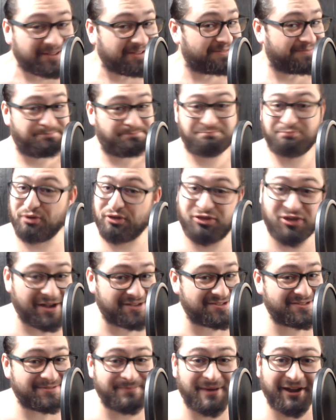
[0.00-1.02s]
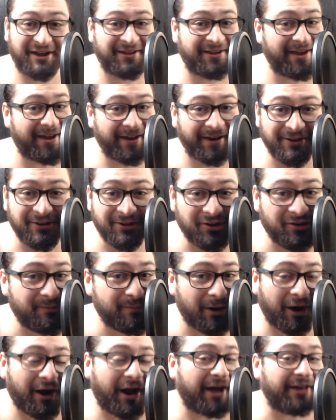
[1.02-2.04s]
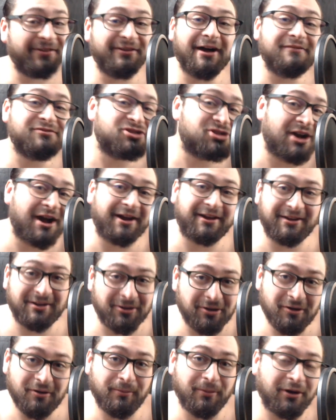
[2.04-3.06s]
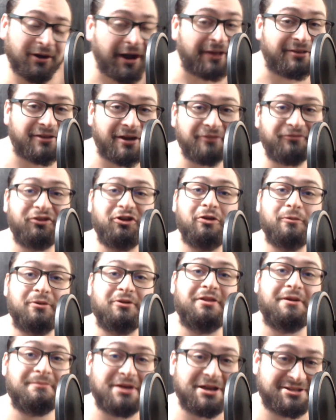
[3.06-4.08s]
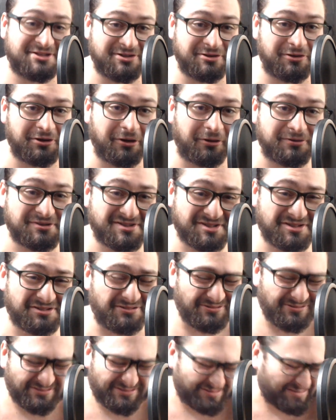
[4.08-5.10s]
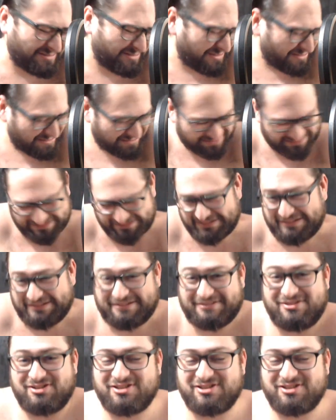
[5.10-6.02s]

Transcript: But that's my kind of humor. I love shocking humor. I love humor that makes you go, oh, it just